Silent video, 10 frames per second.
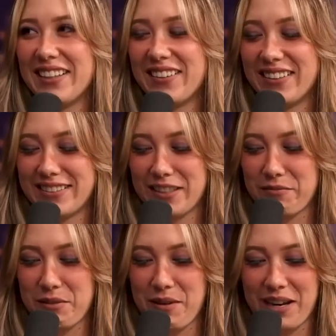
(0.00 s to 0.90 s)
I know. It
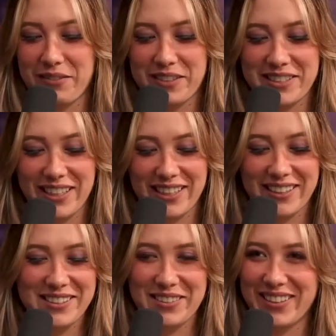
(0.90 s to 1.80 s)
took me back for a
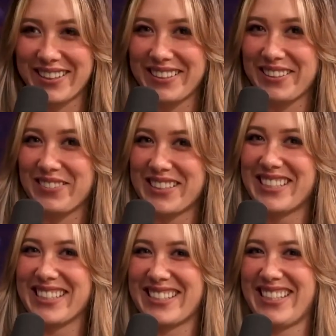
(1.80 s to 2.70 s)
second. That's why I didn't know
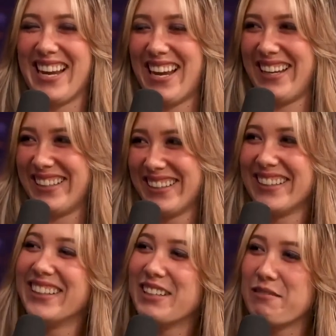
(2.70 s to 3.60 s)
what to say.
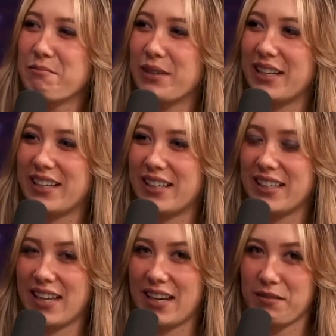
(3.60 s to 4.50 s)
Yeah. But
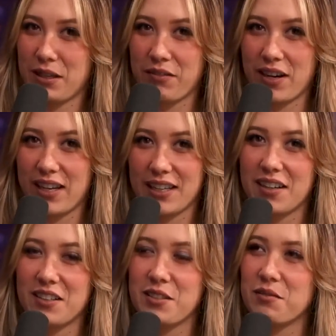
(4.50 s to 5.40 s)
uh, yeah, if I
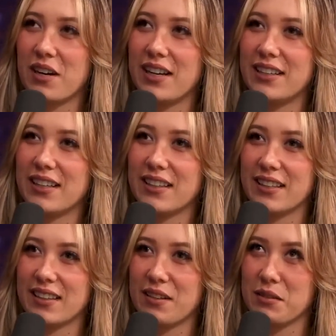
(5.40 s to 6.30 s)
called you Ryan, I
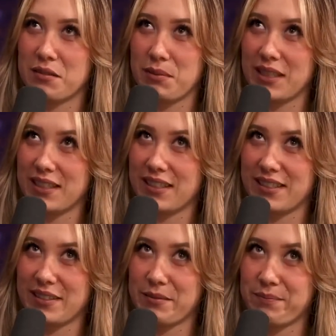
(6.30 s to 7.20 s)
think that would be...
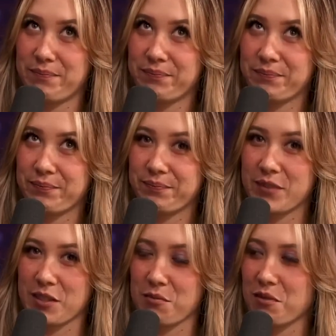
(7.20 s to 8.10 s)
Um,
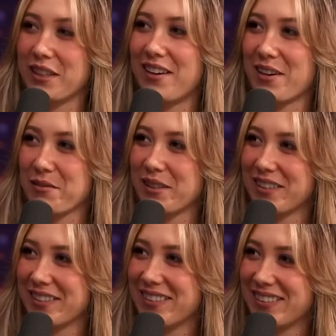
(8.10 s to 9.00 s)
just really awkward.